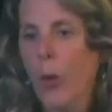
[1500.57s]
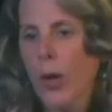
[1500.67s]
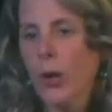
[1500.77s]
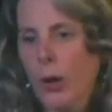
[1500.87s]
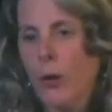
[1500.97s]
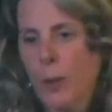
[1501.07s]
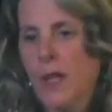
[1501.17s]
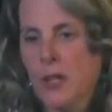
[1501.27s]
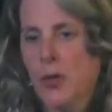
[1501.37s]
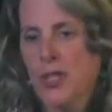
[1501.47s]
We're going to go to your
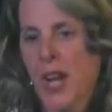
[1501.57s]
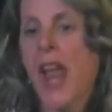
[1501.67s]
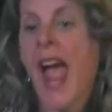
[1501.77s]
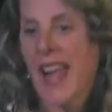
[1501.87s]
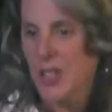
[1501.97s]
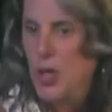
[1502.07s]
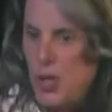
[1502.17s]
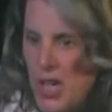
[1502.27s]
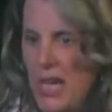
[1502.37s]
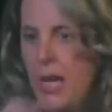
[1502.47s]
pediatrician and
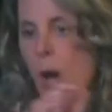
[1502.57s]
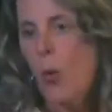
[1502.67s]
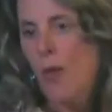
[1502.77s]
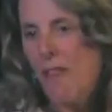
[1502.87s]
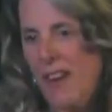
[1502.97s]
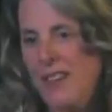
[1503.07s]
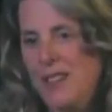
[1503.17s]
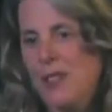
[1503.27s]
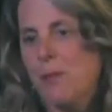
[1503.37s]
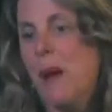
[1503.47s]
she will find us
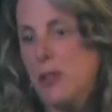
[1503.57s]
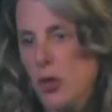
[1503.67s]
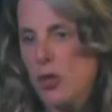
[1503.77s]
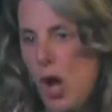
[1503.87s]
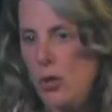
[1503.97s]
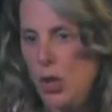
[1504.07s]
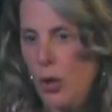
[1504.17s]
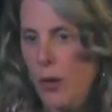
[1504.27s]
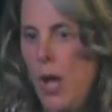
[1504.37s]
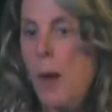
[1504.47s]
a special doctor.
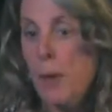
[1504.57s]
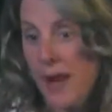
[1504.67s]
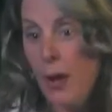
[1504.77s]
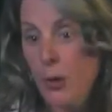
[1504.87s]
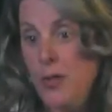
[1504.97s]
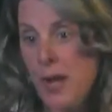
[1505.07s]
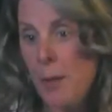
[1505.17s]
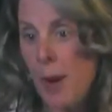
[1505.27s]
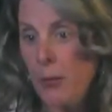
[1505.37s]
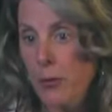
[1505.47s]
But now you're in timeout.